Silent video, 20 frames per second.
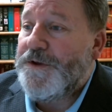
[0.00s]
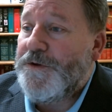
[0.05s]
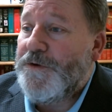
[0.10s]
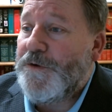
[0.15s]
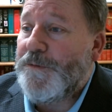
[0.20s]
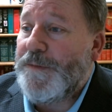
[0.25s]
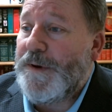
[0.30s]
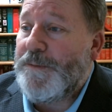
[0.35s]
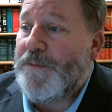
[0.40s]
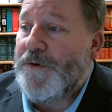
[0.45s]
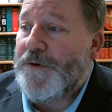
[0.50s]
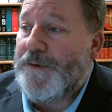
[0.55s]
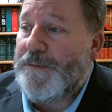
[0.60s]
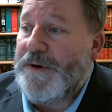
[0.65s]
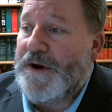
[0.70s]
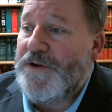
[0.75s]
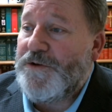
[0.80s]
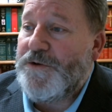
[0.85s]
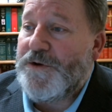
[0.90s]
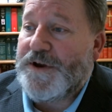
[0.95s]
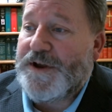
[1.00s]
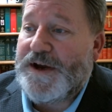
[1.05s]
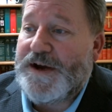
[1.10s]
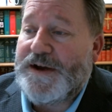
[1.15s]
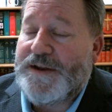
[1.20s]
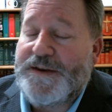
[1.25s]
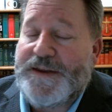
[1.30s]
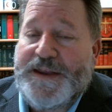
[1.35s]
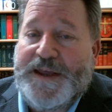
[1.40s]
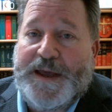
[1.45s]
you remember Immanuel
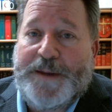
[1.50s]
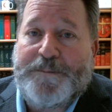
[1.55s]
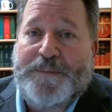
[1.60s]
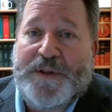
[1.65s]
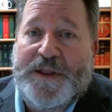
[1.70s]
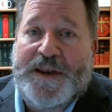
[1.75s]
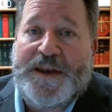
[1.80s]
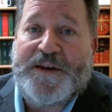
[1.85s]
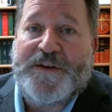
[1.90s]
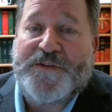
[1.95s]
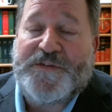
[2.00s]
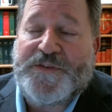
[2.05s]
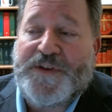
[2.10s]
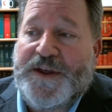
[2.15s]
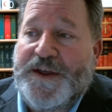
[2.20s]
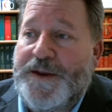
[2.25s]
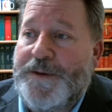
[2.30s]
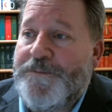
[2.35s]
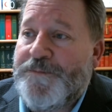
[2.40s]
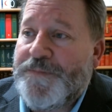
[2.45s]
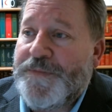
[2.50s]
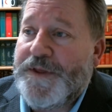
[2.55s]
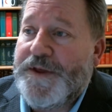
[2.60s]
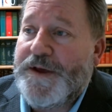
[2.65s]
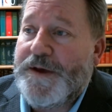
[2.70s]
Kant, he had plenty to say